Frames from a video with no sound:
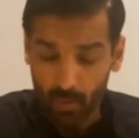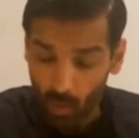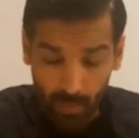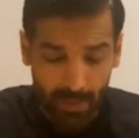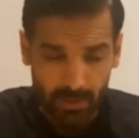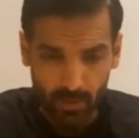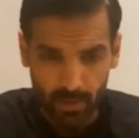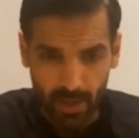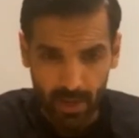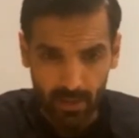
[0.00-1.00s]
all my
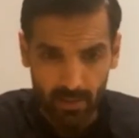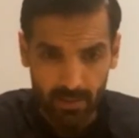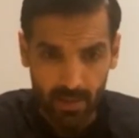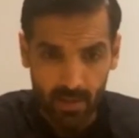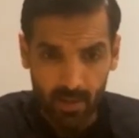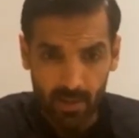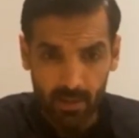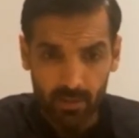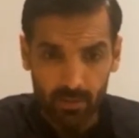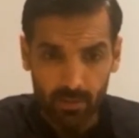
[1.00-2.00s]
social handles,
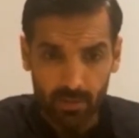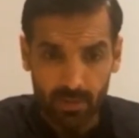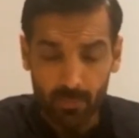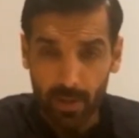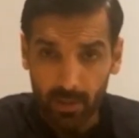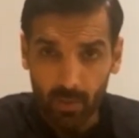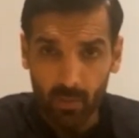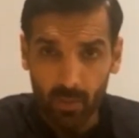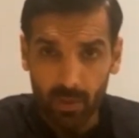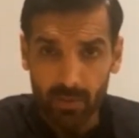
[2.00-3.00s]
to spread the
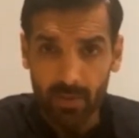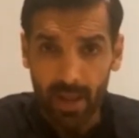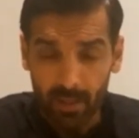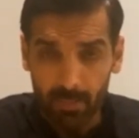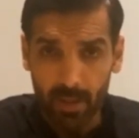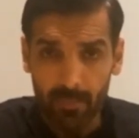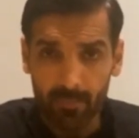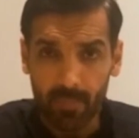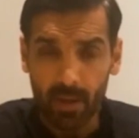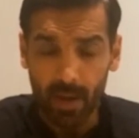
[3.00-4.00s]
good word. So help
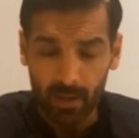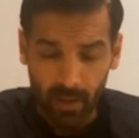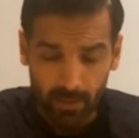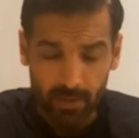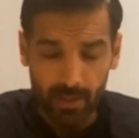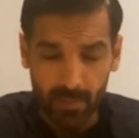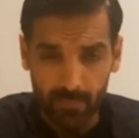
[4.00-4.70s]
them, encourage